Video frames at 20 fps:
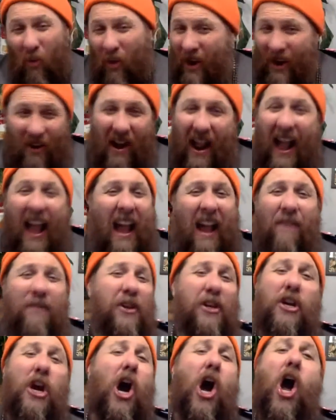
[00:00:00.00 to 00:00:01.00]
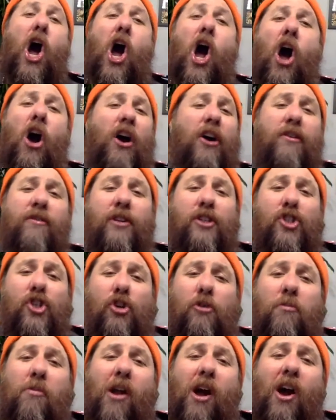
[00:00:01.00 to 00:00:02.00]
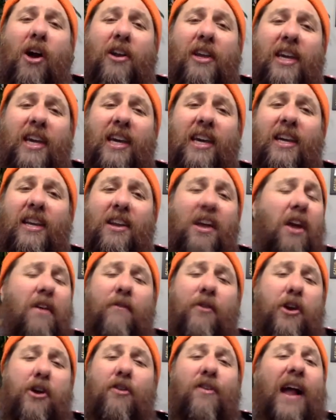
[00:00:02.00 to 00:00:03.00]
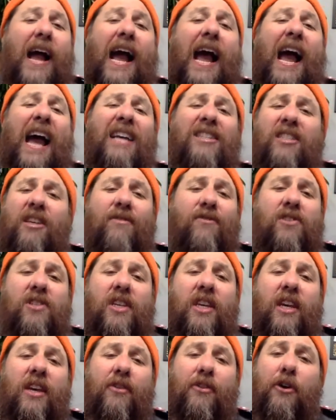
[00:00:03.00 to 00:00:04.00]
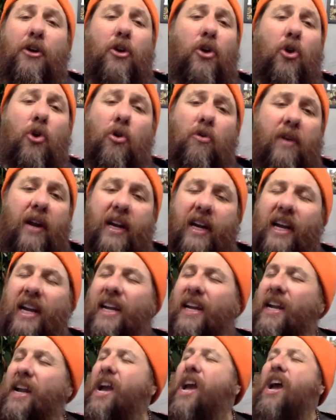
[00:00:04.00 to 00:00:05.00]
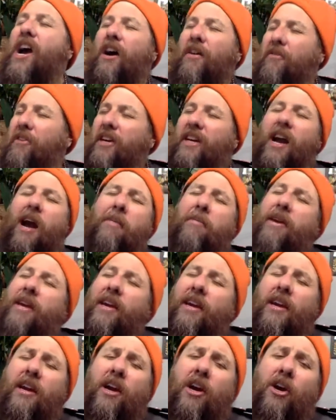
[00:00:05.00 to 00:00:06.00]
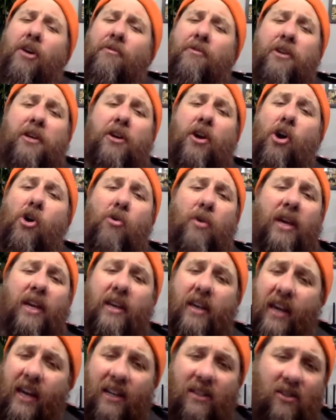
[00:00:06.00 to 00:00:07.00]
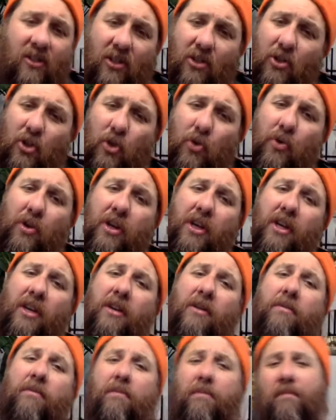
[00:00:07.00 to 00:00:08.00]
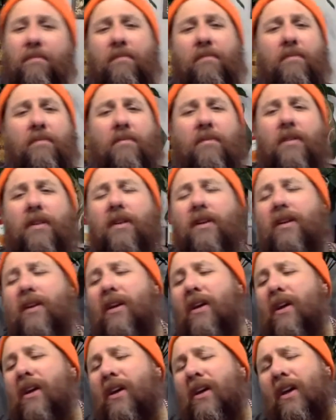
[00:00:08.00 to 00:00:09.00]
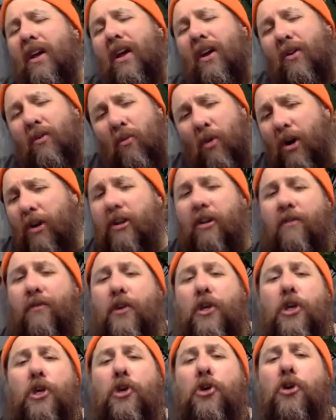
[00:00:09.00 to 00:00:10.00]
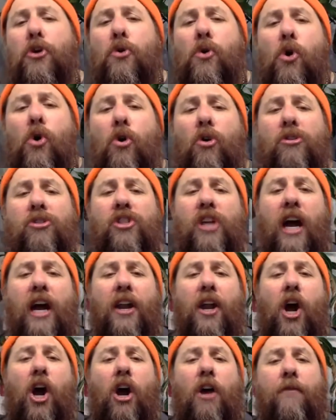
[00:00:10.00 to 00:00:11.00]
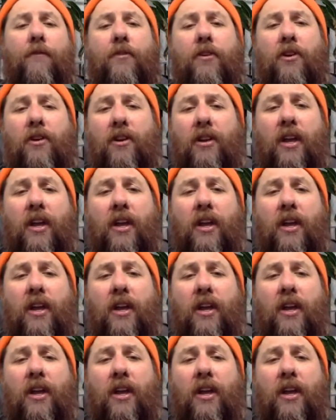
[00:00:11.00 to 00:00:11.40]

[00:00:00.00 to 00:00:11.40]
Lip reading: Where have you gone, Richard Brodigan? For your eyes have seen the glory of the coming of the going against the stream. But what of you, old John Hartford?